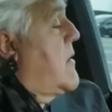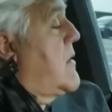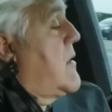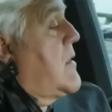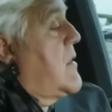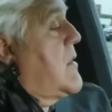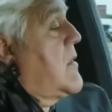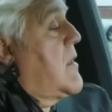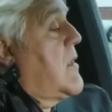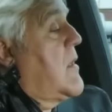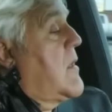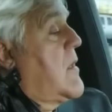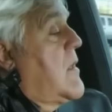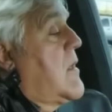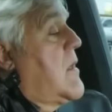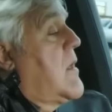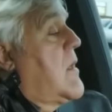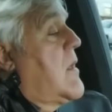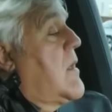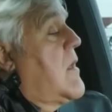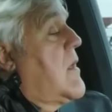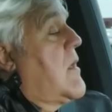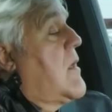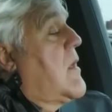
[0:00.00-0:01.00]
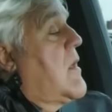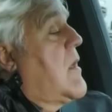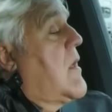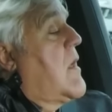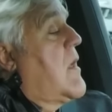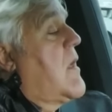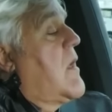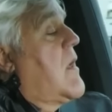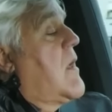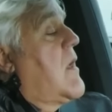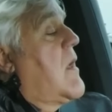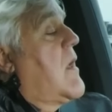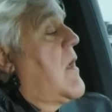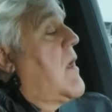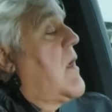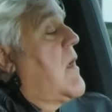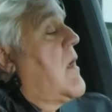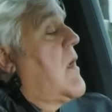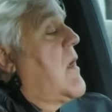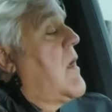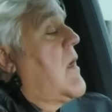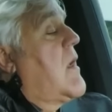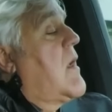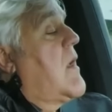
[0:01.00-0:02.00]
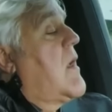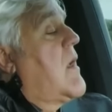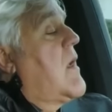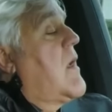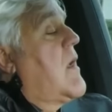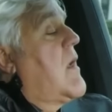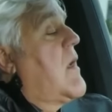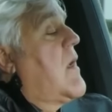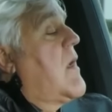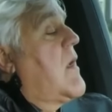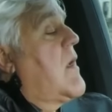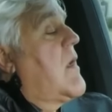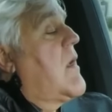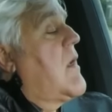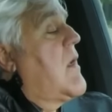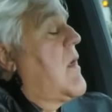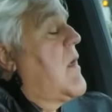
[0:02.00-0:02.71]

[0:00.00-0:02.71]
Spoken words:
The person shown says nothing.